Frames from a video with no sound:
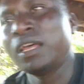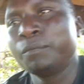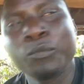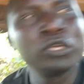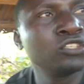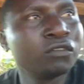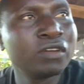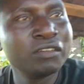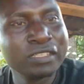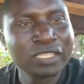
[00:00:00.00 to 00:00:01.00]
point of
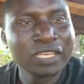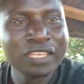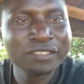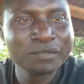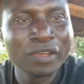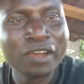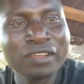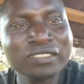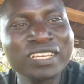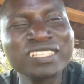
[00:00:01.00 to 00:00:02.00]
advertisement,
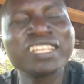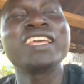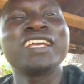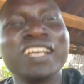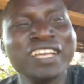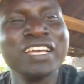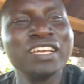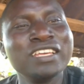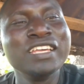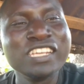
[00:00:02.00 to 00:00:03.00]
just like
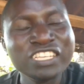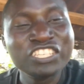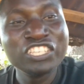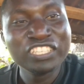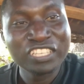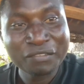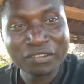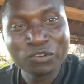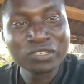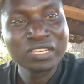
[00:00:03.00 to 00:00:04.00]
reach, it have
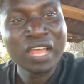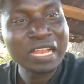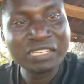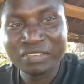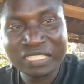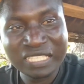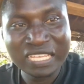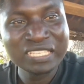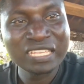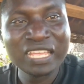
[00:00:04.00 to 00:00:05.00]
not
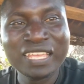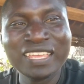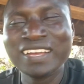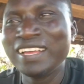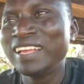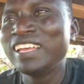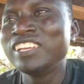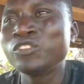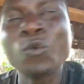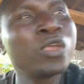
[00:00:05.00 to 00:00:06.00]
advertising. Yeah.
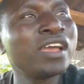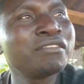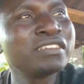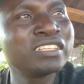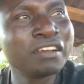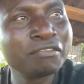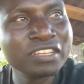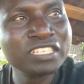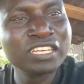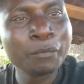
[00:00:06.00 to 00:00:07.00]
So we have it have
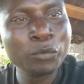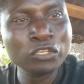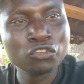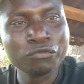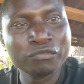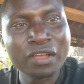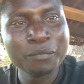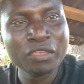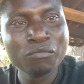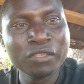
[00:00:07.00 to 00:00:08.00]
reached the point of
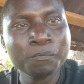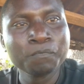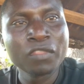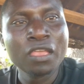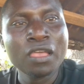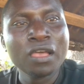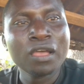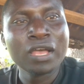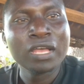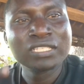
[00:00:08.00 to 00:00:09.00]
maybe
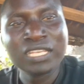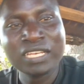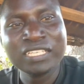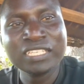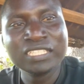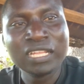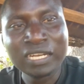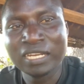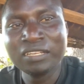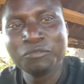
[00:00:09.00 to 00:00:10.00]
selling it,
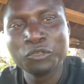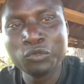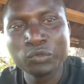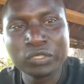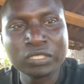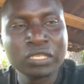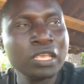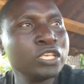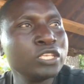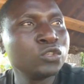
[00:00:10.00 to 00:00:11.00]
ready for use.
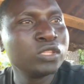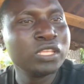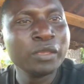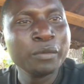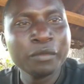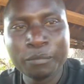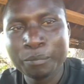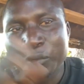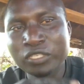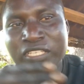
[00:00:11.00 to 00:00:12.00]
So the
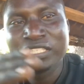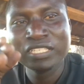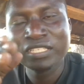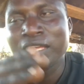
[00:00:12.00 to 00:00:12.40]
project is